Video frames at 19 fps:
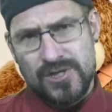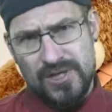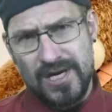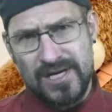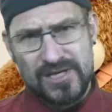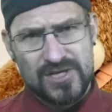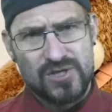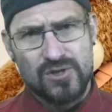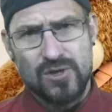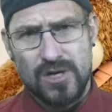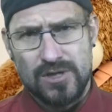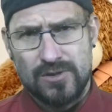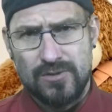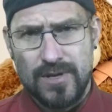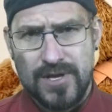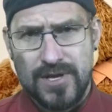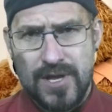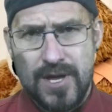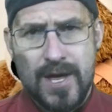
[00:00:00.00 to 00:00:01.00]
So let's start
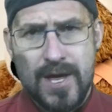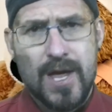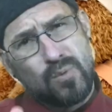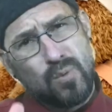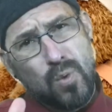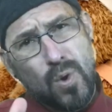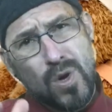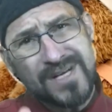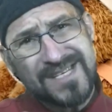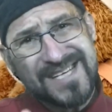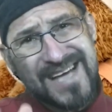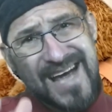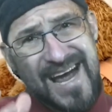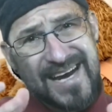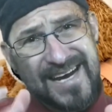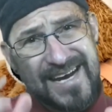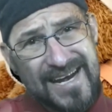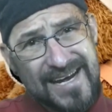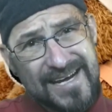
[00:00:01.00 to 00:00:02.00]
with what
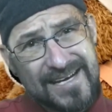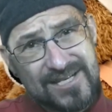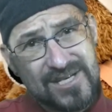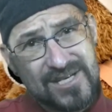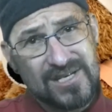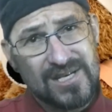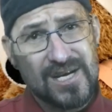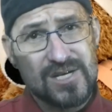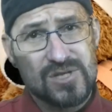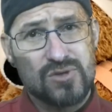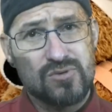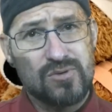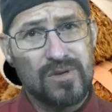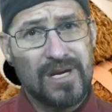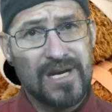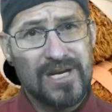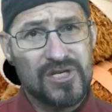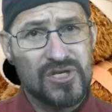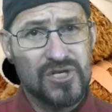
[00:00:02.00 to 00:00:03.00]
an accidental
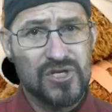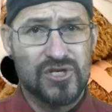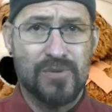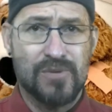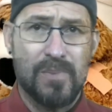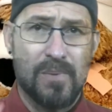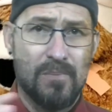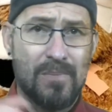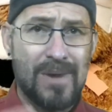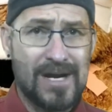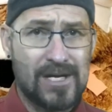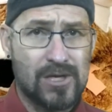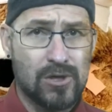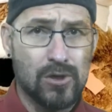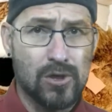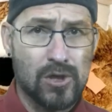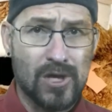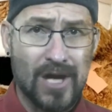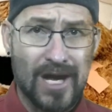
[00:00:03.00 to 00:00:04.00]
relationship might
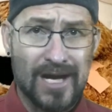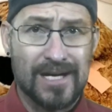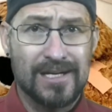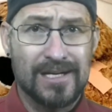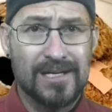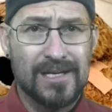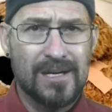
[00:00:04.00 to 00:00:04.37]
look like